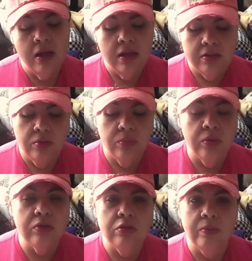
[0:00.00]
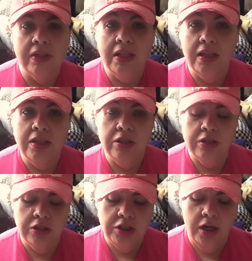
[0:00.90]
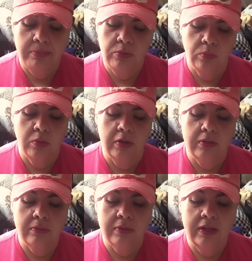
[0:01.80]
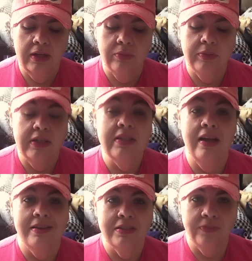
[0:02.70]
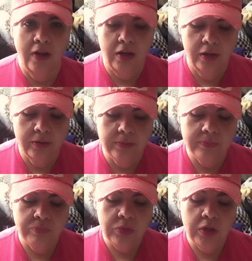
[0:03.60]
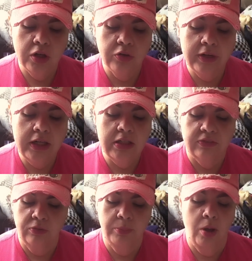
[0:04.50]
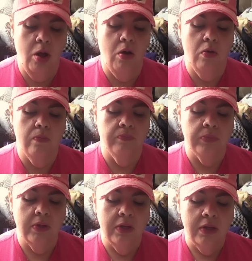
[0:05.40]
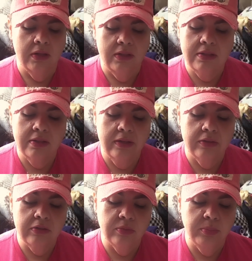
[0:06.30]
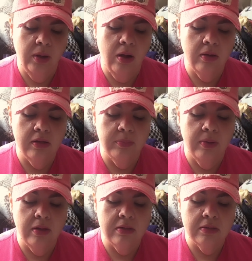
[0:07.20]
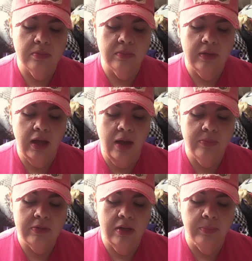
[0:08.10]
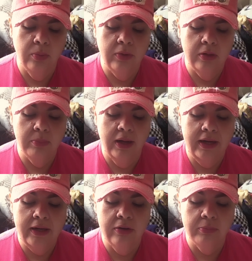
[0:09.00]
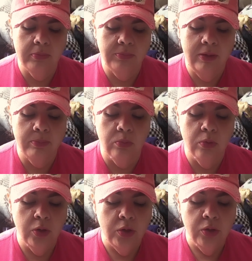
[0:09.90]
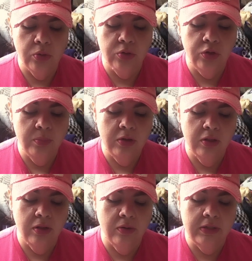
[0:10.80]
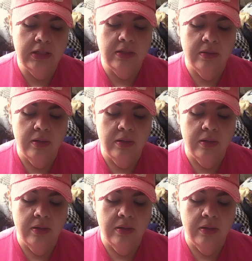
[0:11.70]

So we're going to start with Galatians chapter one, and it reads as follows. Greetings from Paul. This letter is from Paul, an apostle. I was not appointed by any group of people or human authority,